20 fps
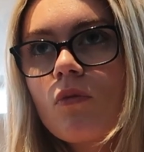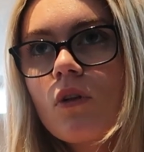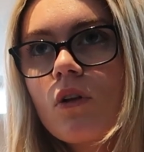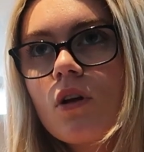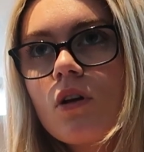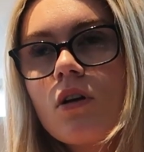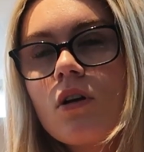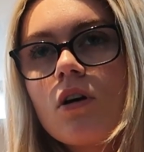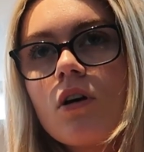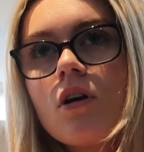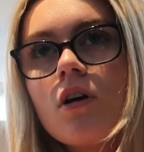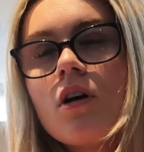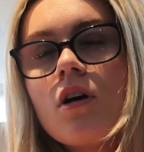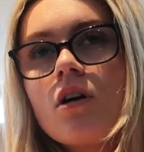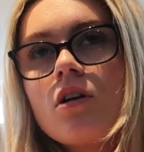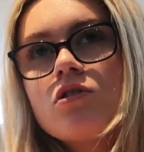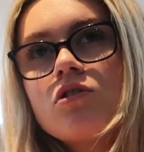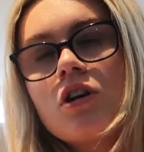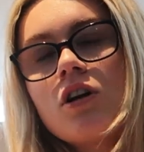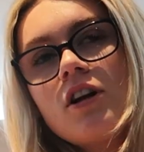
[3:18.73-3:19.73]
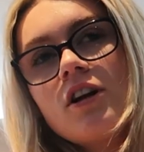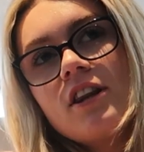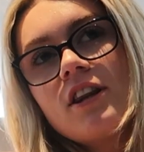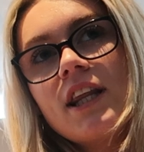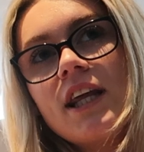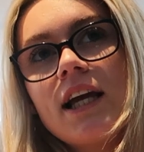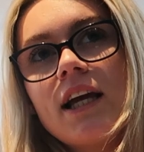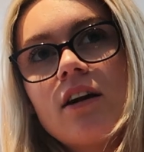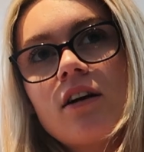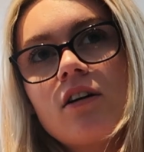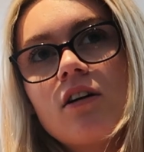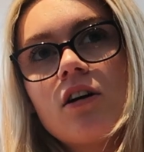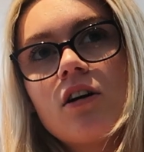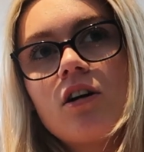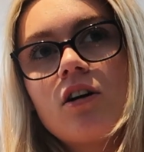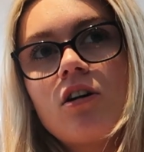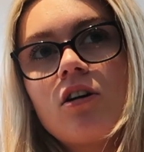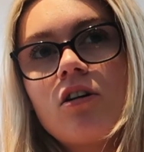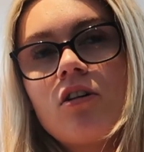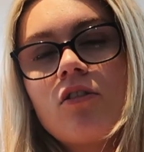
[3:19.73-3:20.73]
I'm trying to think
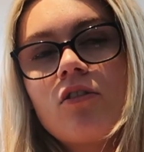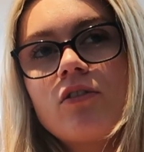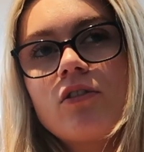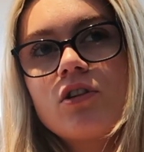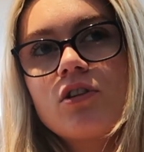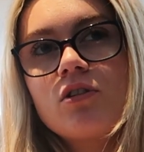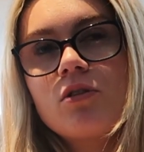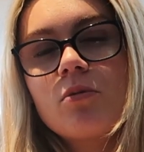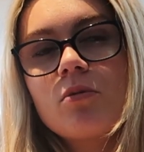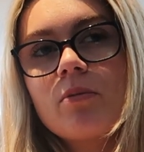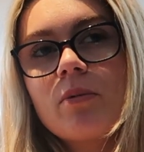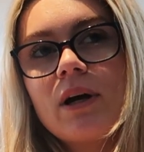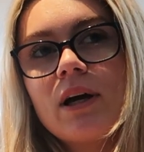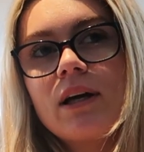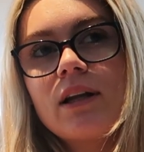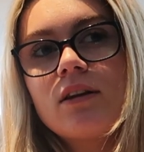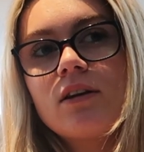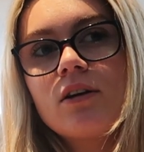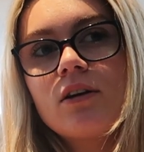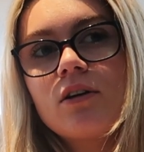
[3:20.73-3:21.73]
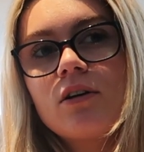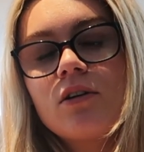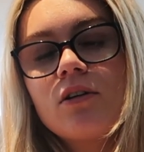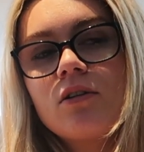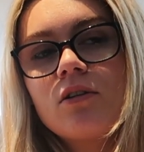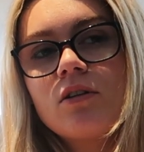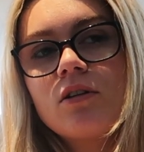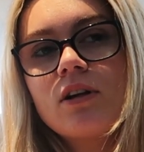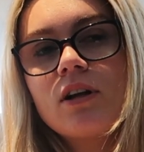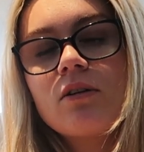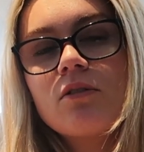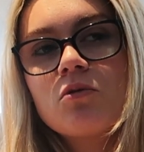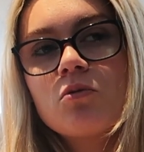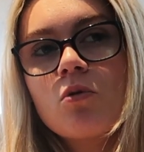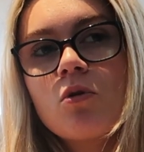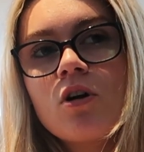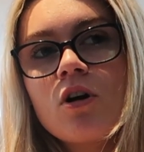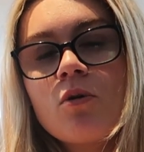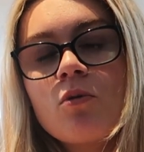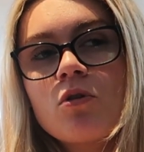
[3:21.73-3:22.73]
off the top of my head though. There was
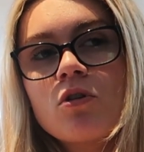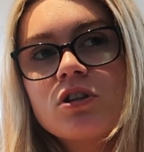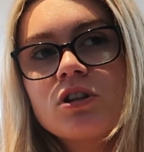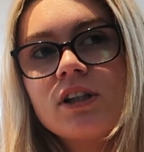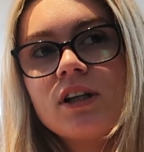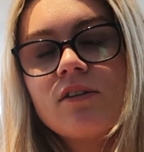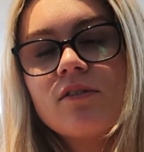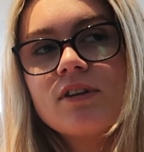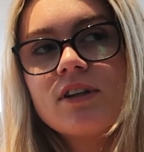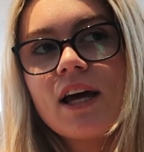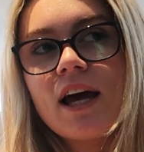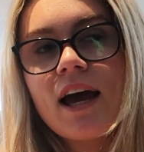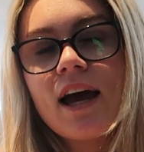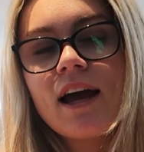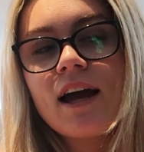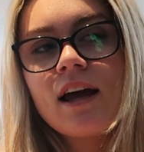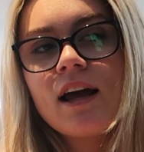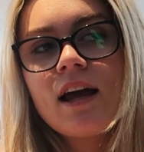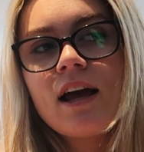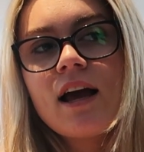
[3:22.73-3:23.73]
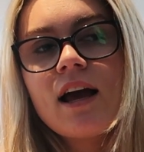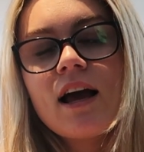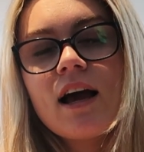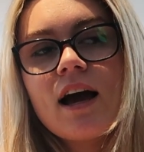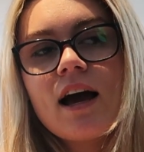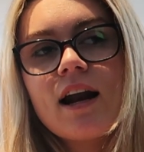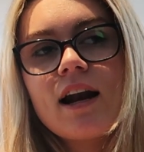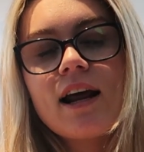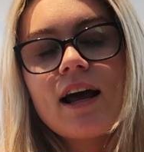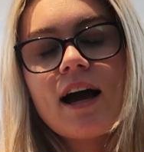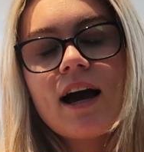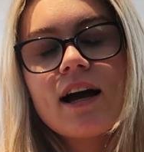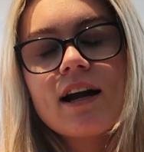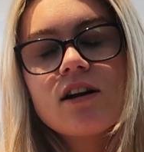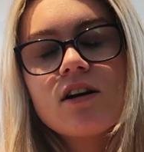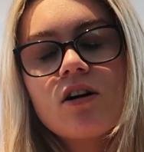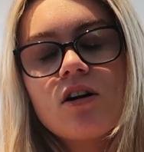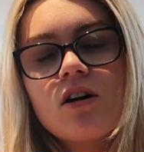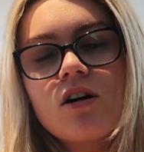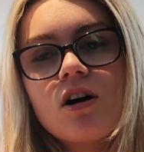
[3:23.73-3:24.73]
one I watched the other day and it
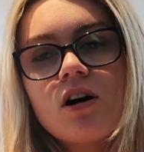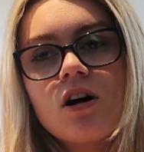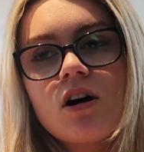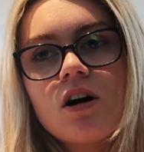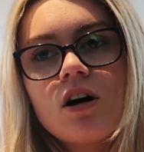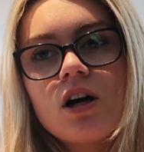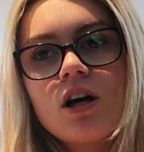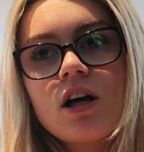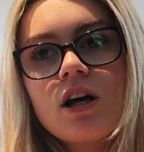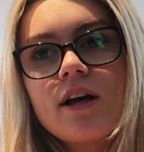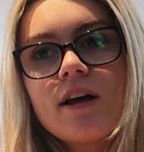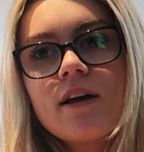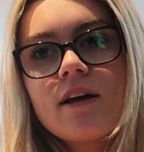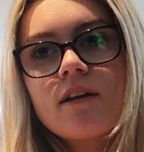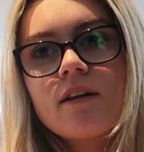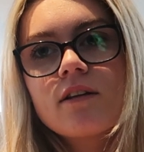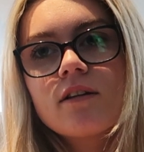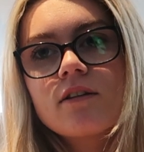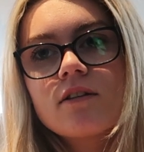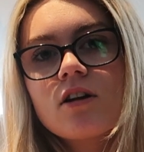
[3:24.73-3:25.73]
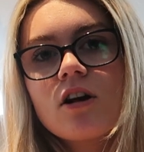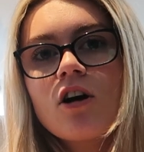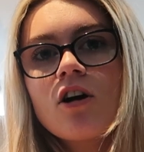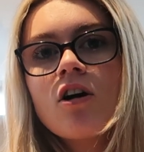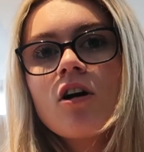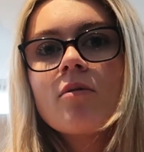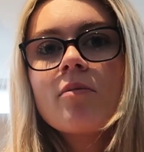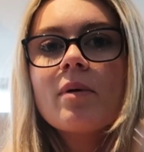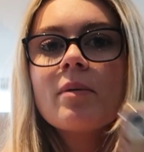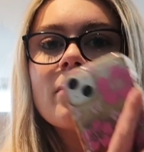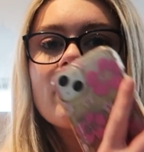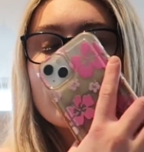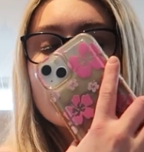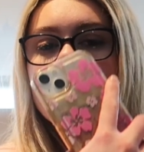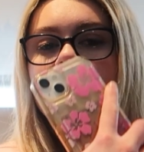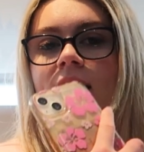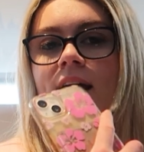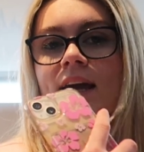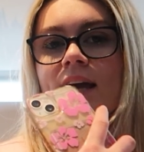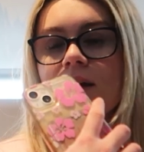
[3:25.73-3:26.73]
had I can't remember her
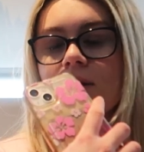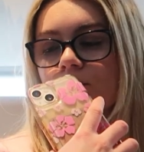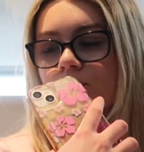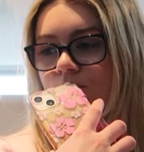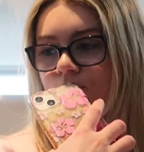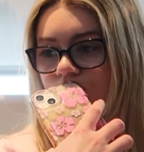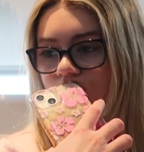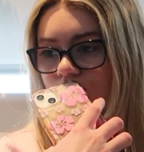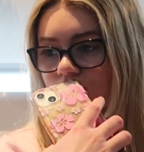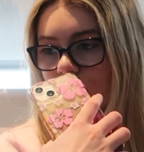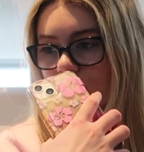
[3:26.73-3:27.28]
name.